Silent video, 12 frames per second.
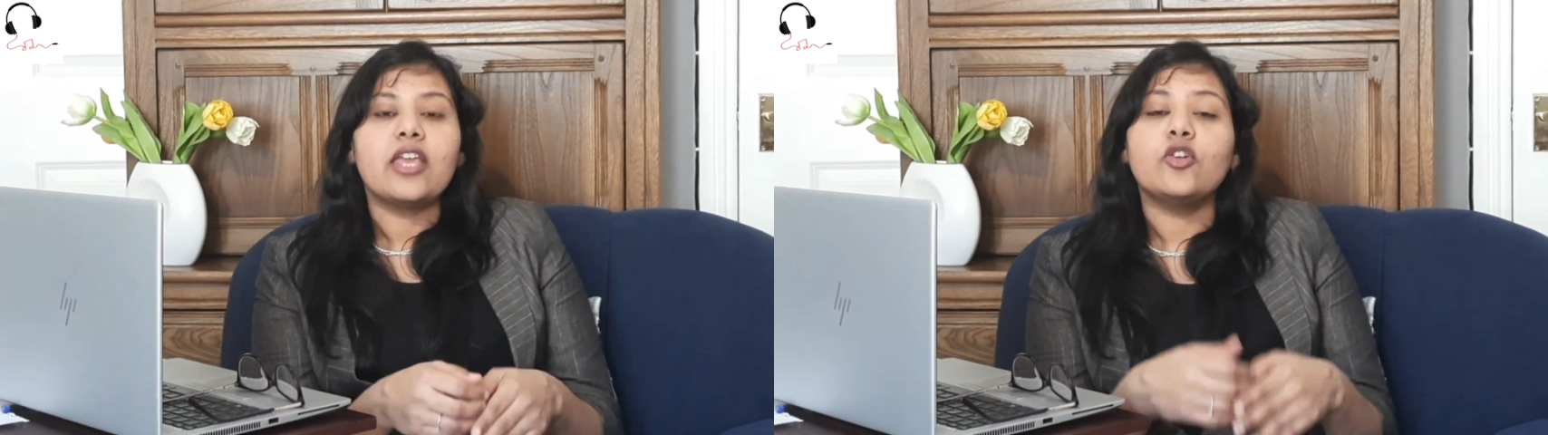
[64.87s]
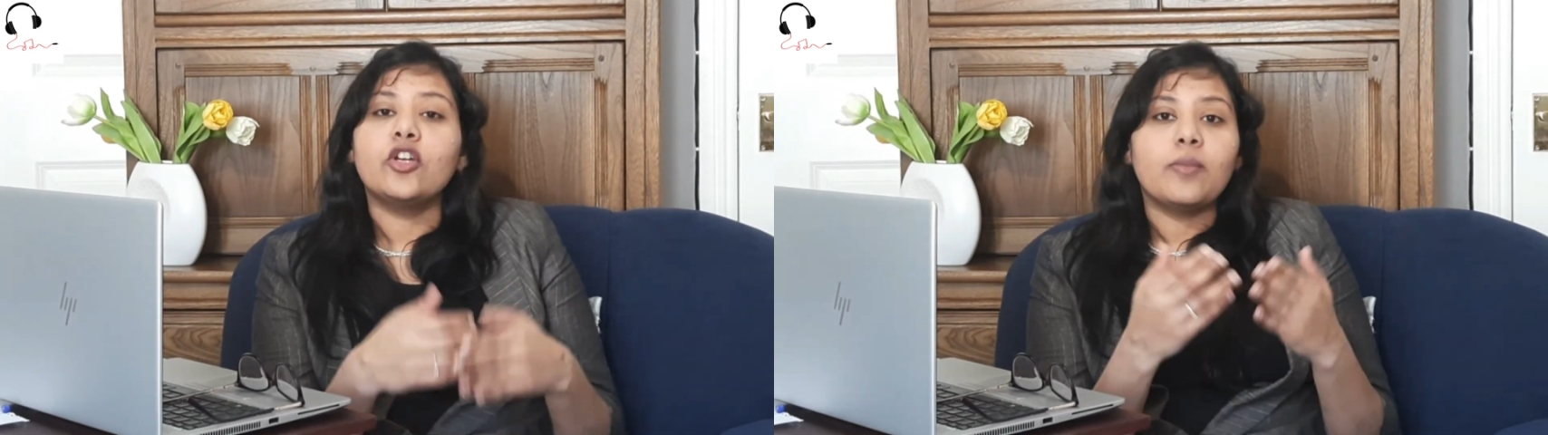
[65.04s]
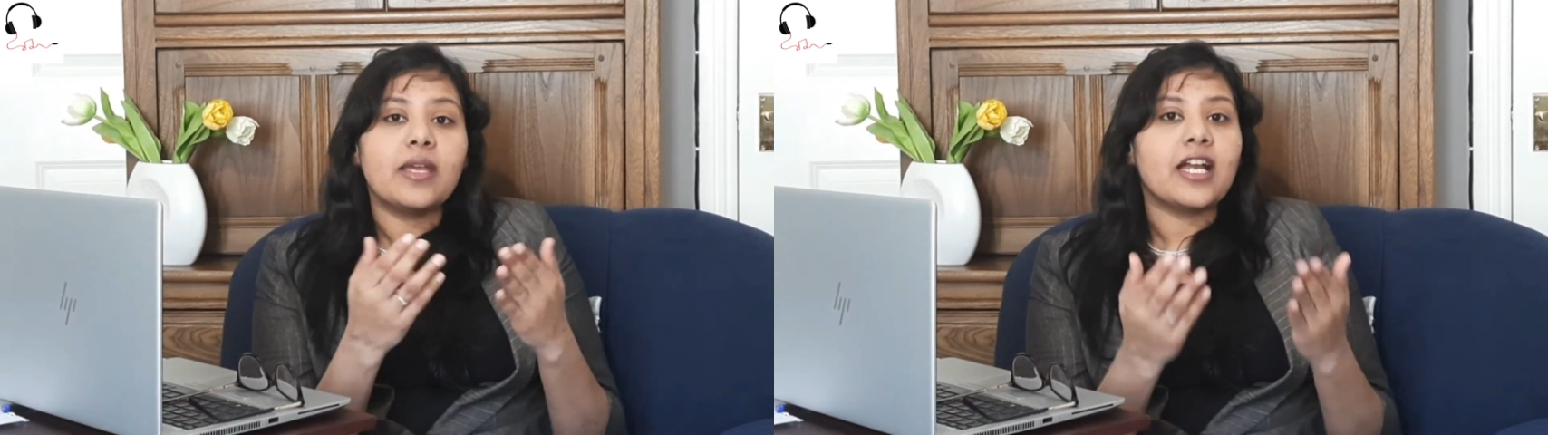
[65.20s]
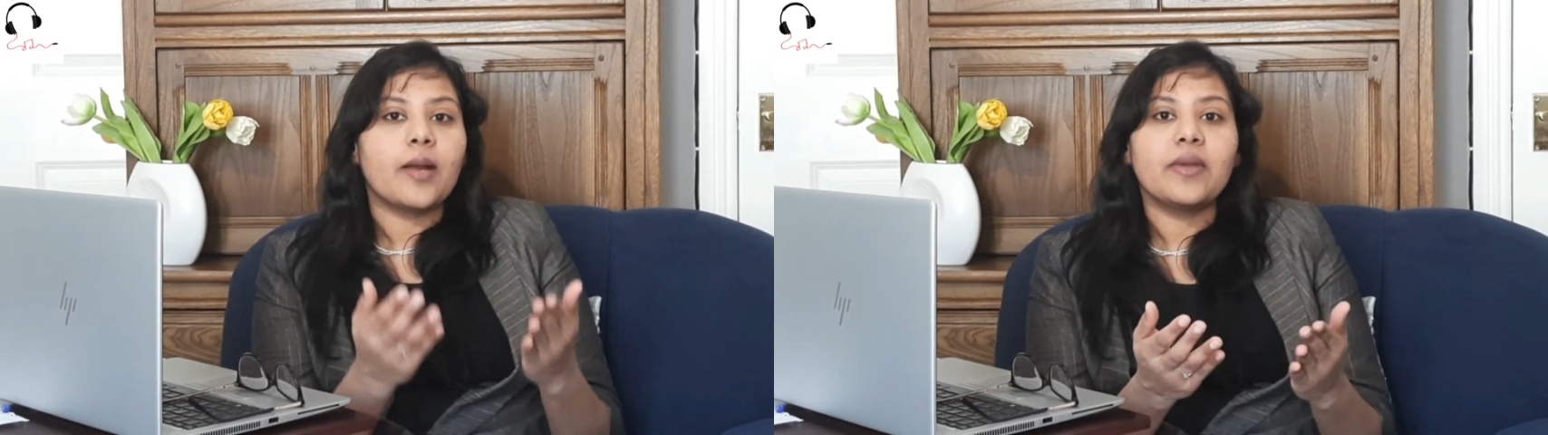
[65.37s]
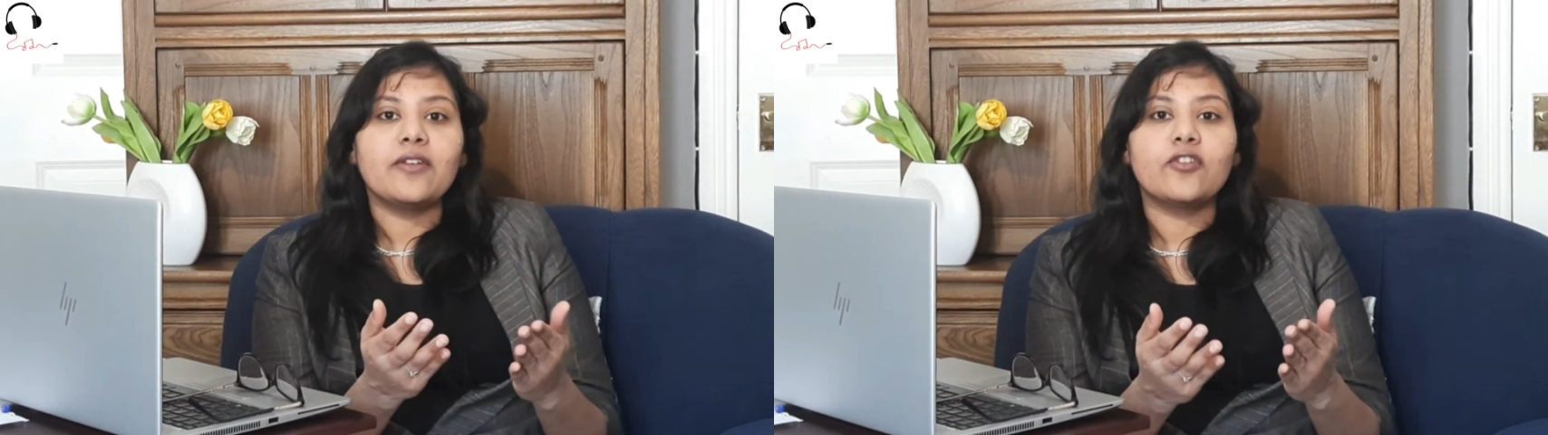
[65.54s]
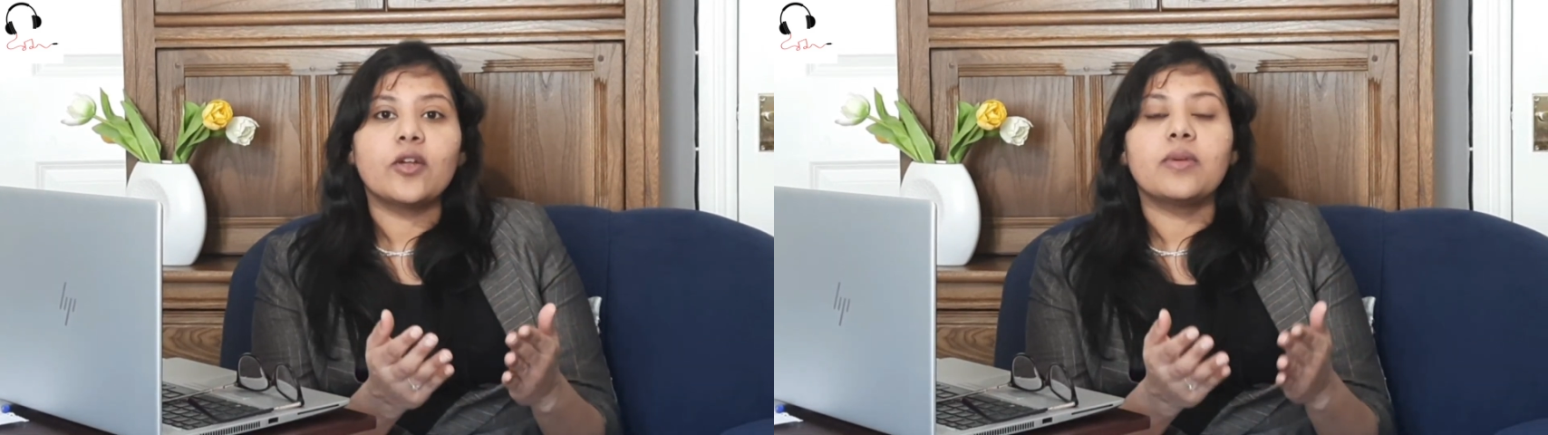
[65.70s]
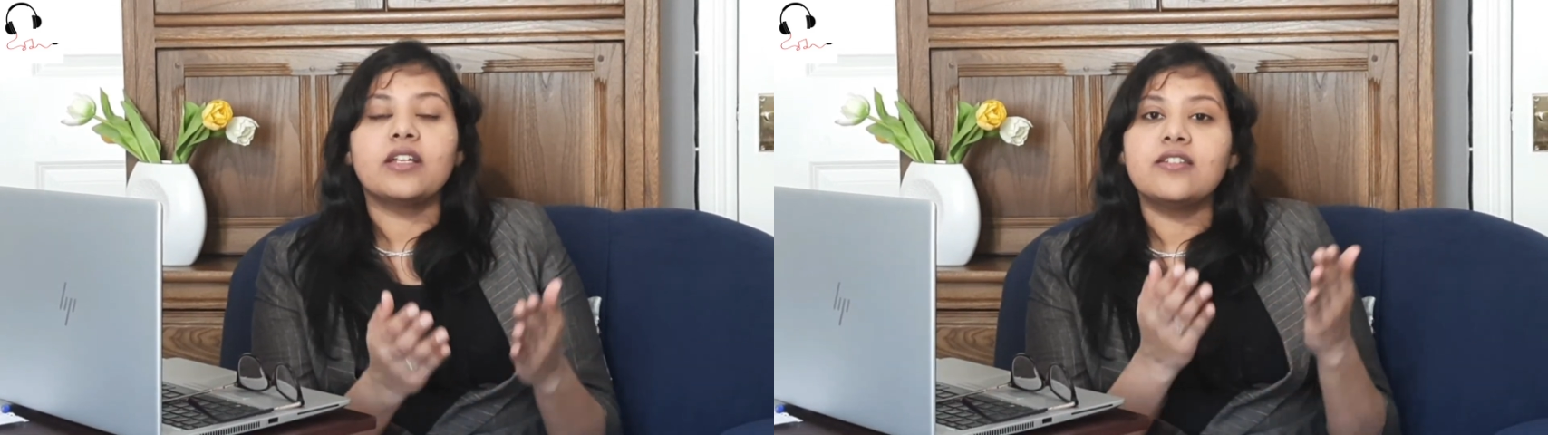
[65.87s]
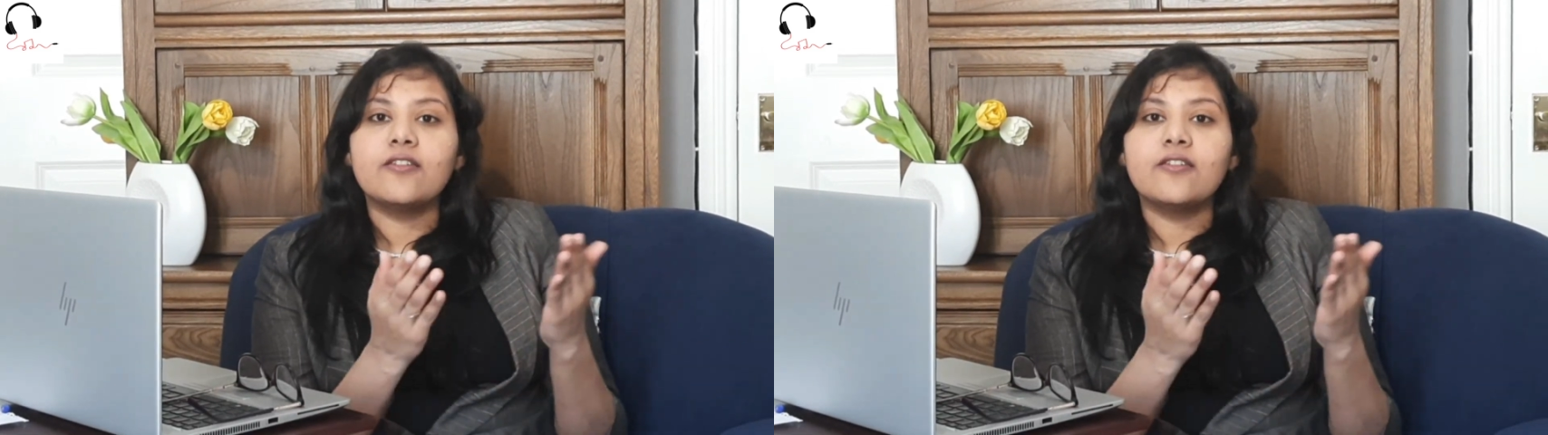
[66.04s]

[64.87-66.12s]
You could be coming from a